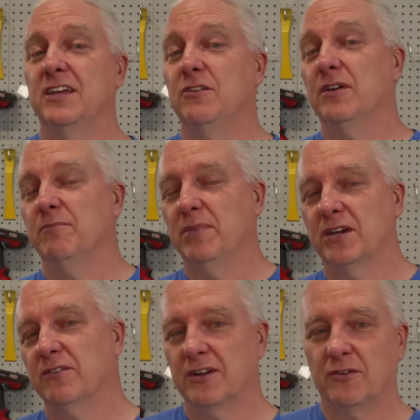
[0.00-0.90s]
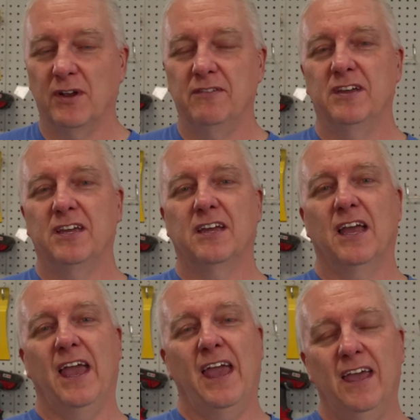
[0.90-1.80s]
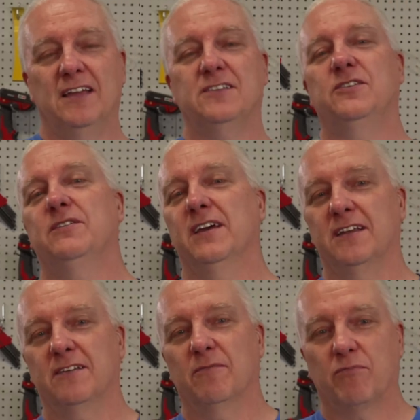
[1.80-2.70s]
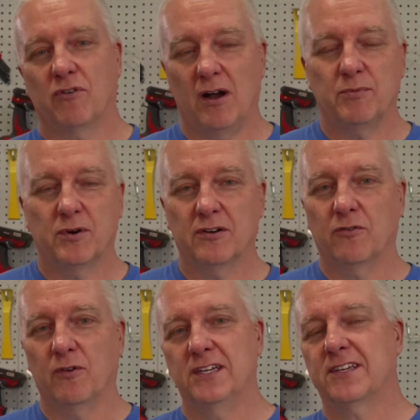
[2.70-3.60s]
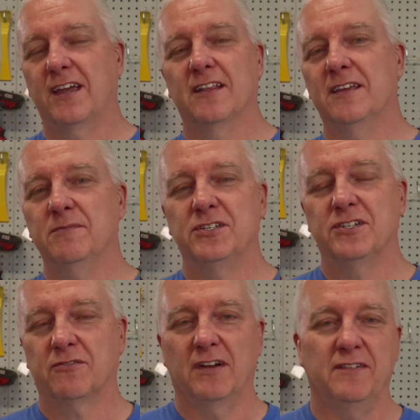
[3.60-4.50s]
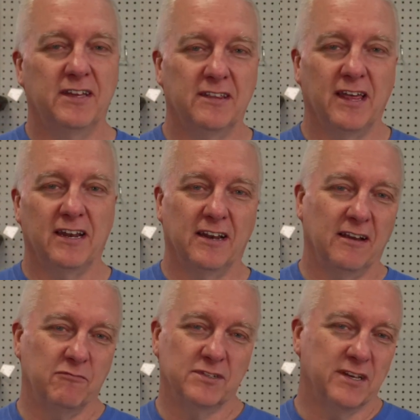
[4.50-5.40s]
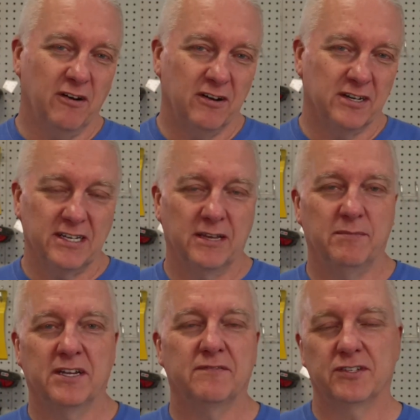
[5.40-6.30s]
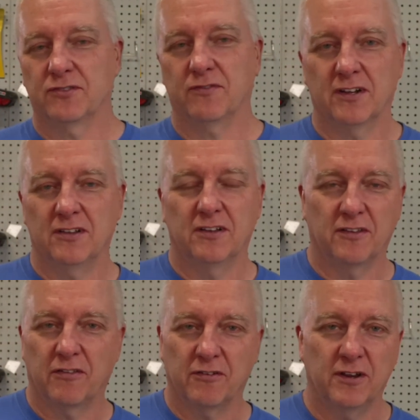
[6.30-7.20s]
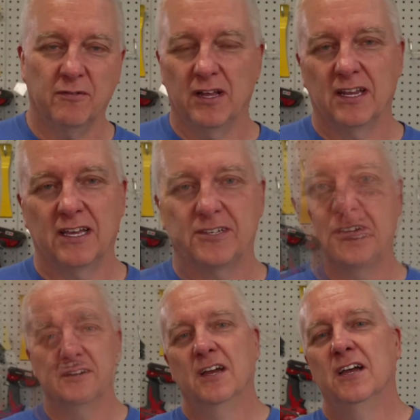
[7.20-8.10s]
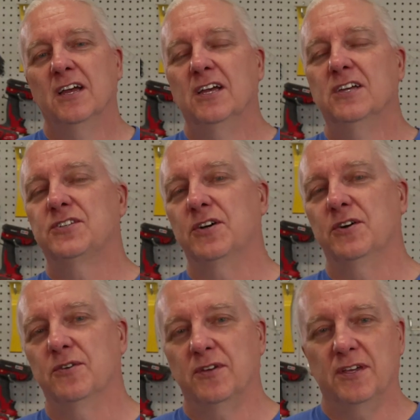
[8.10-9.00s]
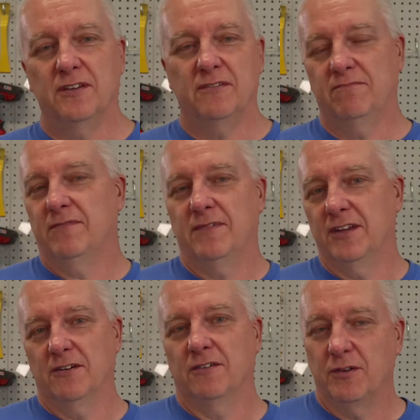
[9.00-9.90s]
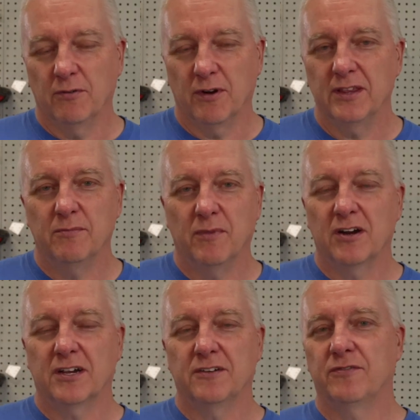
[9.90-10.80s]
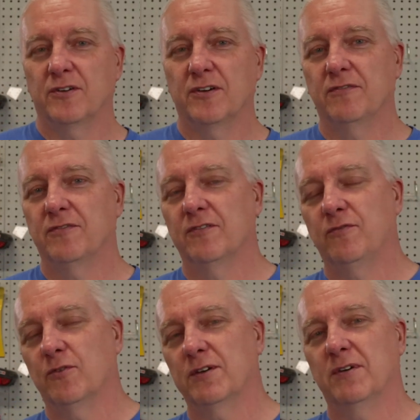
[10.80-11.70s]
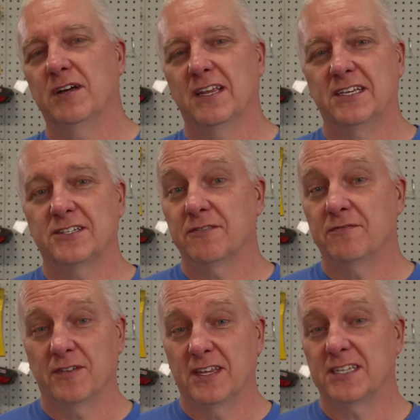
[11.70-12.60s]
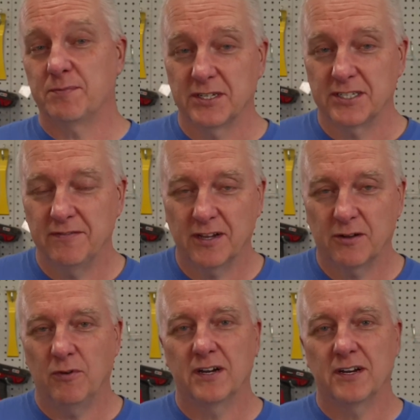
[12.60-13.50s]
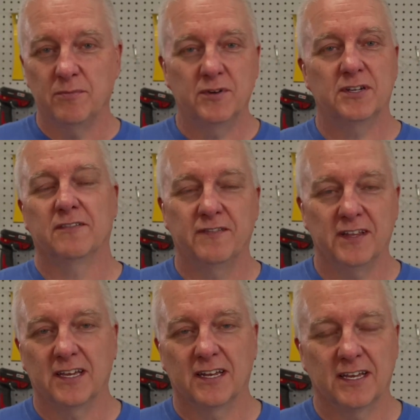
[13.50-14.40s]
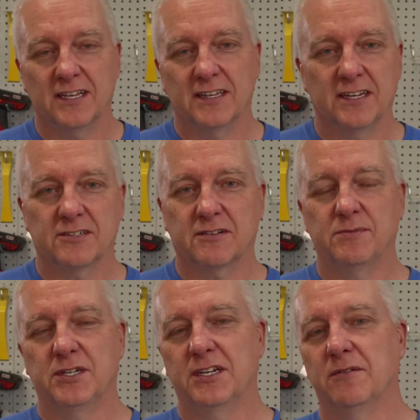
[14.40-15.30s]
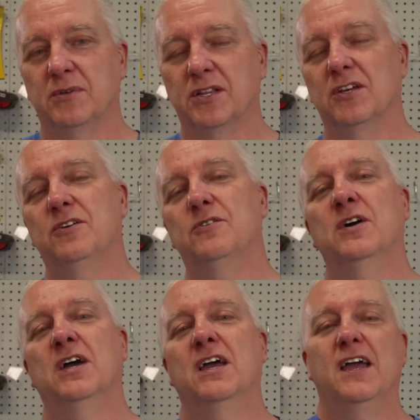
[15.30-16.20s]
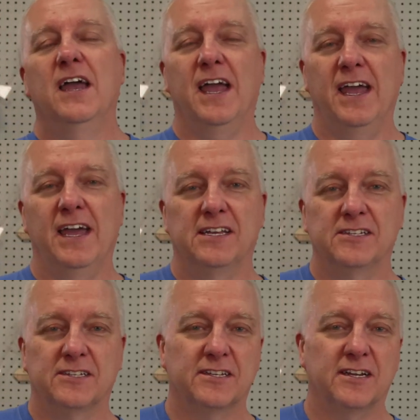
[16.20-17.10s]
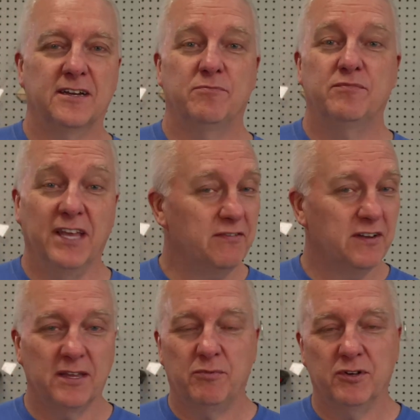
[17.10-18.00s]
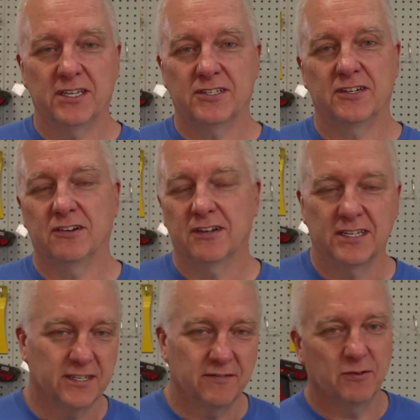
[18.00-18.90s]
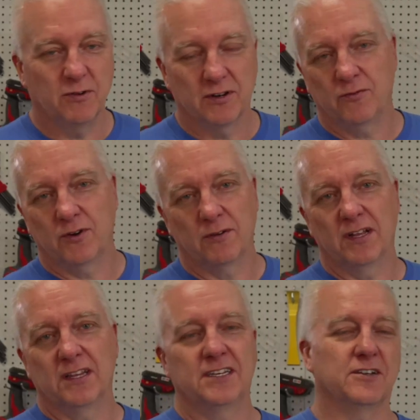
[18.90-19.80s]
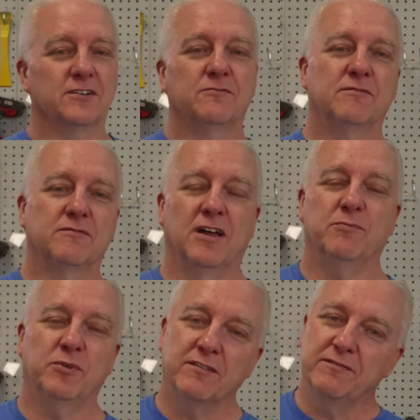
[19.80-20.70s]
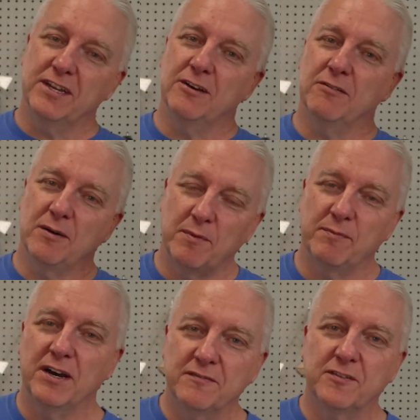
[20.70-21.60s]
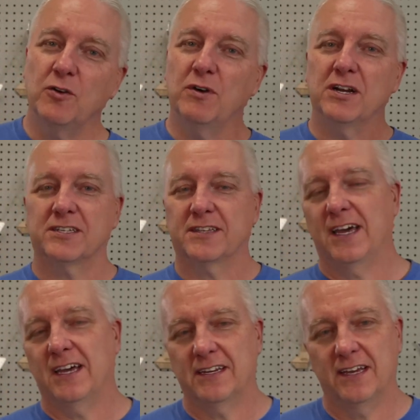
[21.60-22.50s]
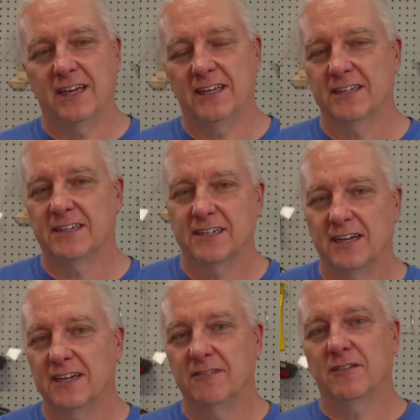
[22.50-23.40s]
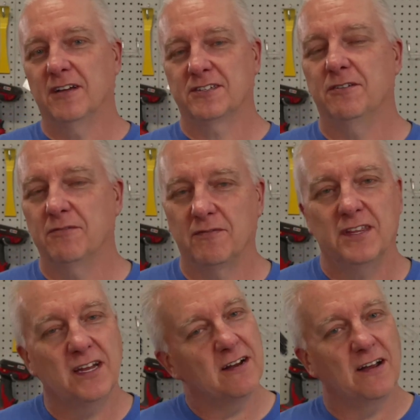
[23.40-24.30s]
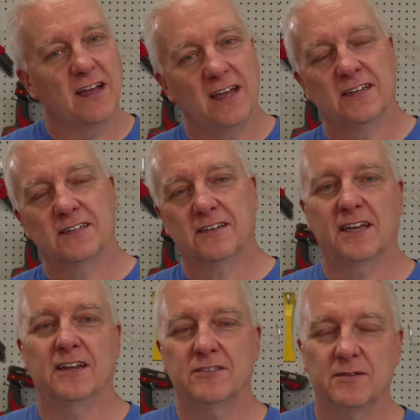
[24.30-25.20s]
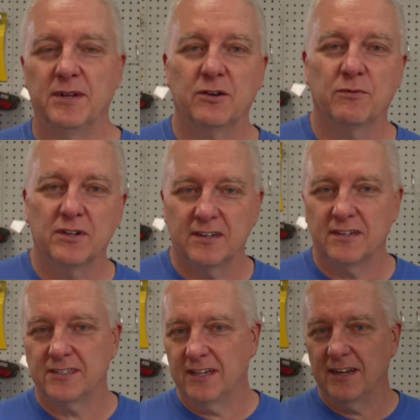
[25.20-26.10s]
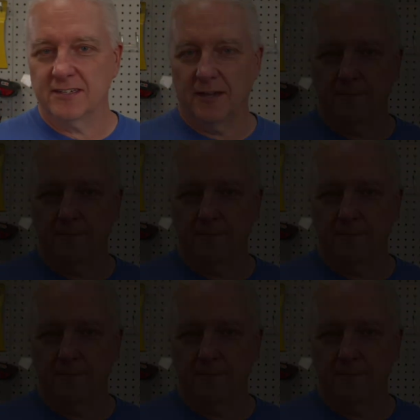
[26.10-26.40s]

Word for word: get better engraving, and you get proper grayscale image engraving that was honestly a bit of a struggle on the 30-watt laser. So, you know, if you were in the market for a 40-watt laser for this specific one, I'll put an affiliate link in the description down below. And definitely put this on your list if you want a 40-watt laser. I'll put a video up above, go watch that, and I'll see you over there, and get out there, make your world, and I'll see you next time.